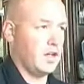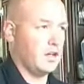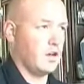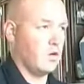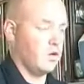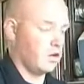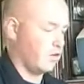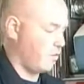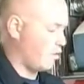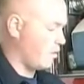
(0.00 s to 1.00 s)
We need to go
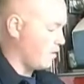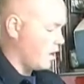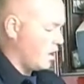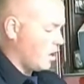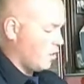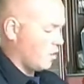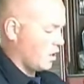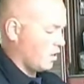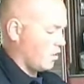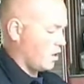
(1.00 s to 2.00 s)
looking for them.
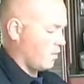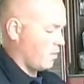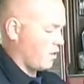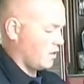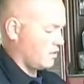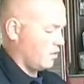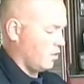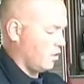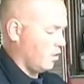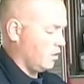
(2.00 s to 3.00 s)
We're going to want to press and
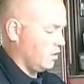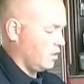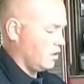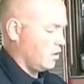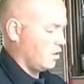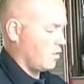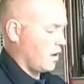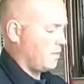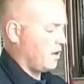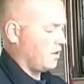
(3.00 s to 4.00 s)
hold the
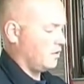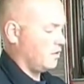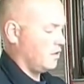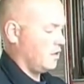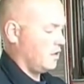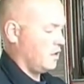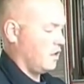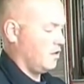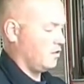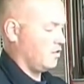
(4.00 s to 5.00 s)
red button,
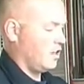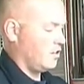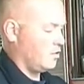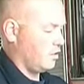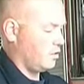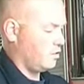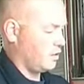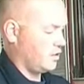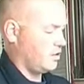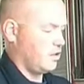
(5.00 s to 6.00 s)
and you'll see it'll
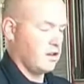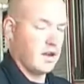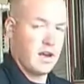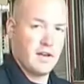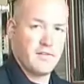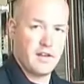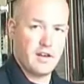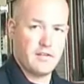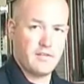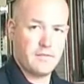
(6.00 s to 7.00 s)
switch to the
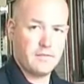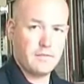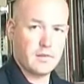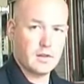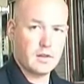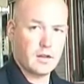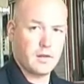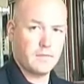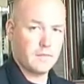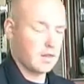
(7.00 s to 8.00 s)
FF,
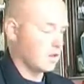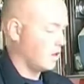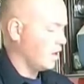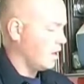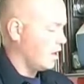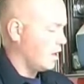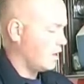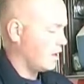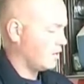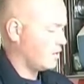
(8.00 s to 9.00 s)
okay?
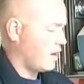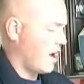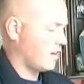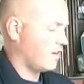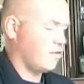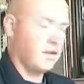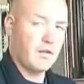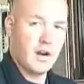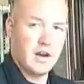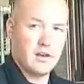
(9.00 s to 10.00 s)
And that's
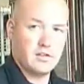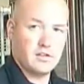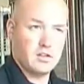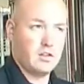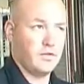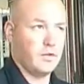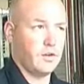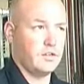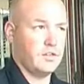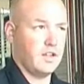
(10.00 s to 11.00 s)
actively right now searching
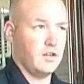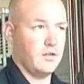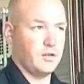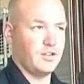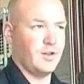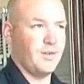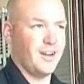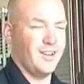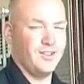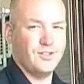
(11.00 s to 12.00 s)
for a signal for
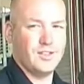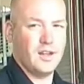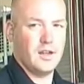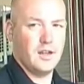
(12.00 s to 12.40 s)
somebody who's